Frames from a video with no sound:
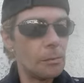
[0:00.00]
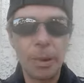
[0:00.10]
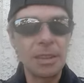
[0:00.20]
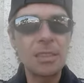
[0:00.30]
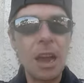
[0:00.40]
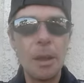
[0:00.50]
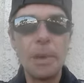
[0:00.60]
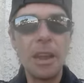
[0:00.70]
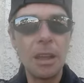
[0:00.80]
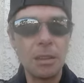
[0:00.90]
by the
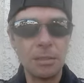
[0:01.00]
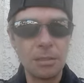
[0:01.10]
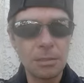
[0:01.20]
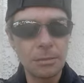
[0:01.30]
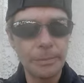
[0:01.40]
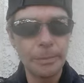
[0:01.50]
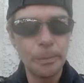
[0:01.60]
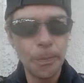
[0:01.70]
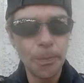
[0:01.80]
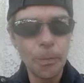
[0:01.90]
time it ends,
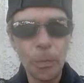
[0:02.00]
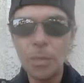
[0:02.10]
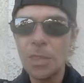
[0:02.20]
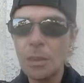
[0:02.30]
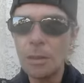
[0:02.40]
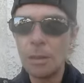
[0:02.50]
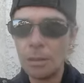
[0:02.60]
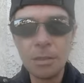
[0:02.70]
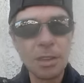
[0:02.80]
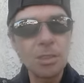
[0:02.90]

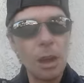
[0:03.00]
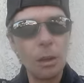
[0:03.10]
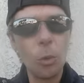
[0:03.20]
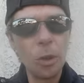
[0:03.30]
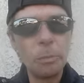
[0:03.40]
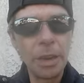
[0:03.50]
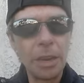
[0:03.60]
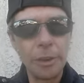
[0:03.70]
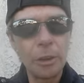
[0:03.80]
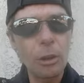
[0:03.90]
this song will
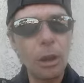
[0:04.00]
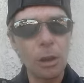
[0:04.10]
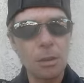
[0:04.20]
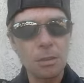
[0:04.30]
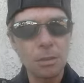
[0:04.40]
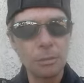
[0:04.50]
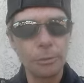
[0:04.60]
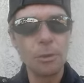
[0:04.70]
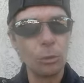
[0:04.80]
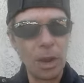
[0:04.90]
be in your heart
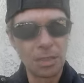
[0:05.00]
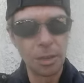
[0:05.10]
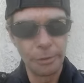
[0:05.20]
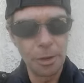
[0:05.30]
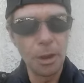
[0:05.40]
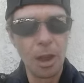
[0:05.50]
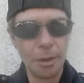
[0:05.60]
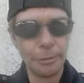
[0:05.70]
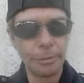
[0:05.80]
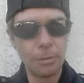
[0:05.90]
for the rest of your
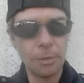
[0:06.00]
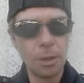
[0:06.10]
life.